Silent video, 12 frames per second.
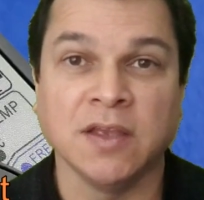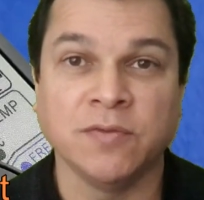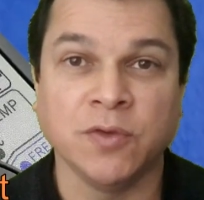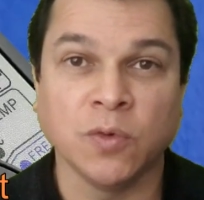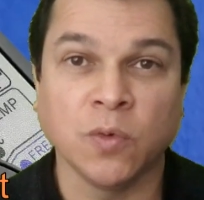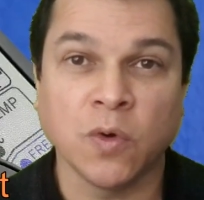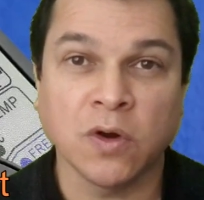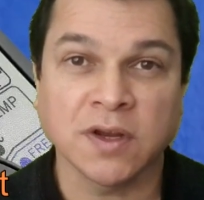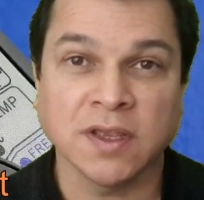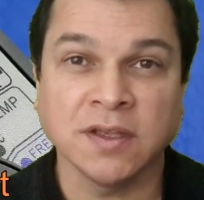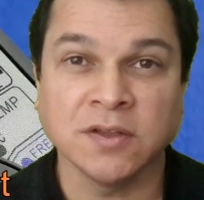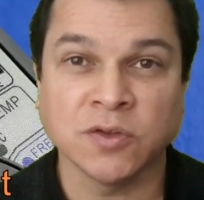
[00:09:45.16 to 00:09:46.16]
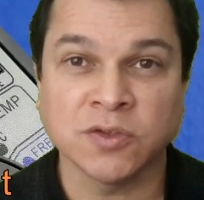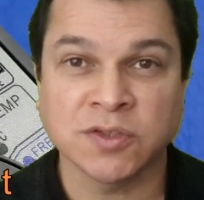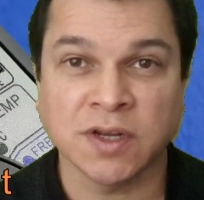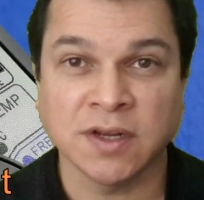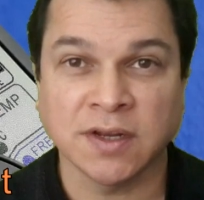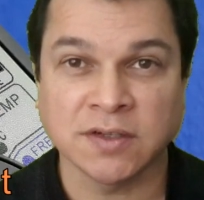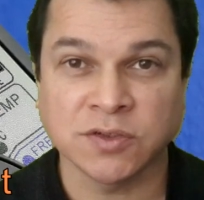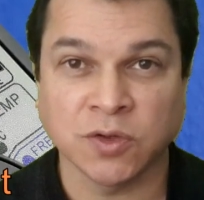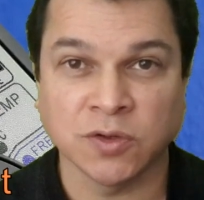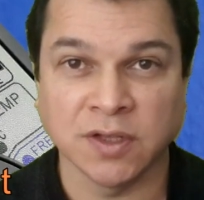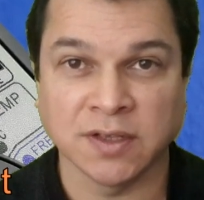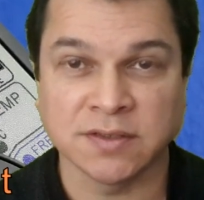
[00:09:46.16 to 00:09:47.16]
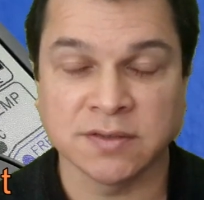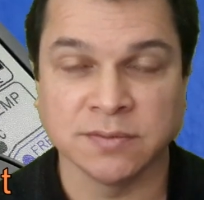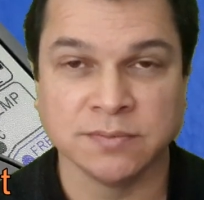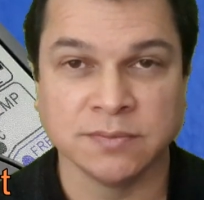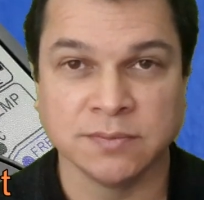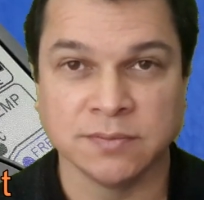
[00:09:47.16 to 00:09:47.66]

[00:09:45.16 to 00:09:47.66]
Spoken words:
If you work in industrial electronics,